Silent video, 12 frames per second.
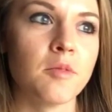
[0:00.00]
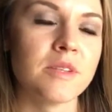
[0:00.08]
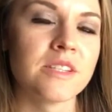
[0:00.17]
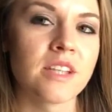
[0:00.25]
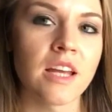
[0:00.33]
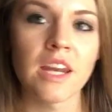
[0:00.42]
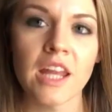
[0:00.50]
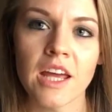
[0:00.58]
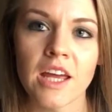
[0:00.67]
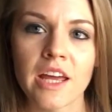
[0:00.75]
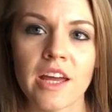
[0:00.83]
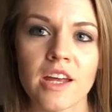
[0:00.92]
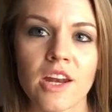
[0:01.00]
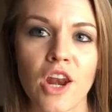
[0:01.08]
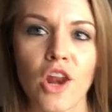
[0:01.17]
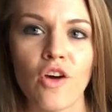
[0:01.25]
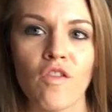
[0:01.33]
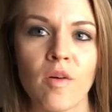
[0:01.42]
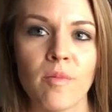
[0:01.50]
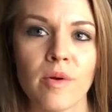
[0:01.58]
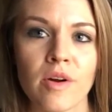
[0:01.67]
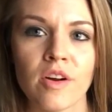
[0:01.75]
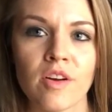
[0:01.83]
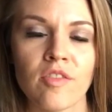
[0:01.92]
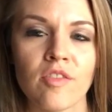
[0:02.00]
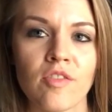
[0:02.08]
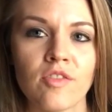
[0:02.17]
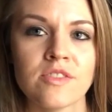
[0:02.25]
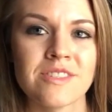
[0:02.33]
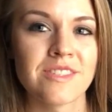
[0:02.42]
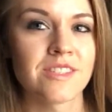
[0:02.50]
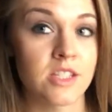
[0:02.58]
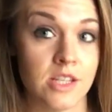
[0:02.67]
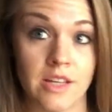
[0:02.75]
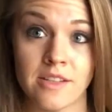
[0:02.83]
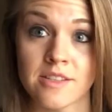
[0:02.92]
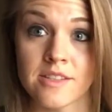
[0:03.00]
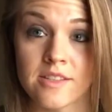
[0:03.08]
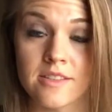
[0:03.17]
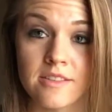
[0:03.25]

Sunday, November 6th.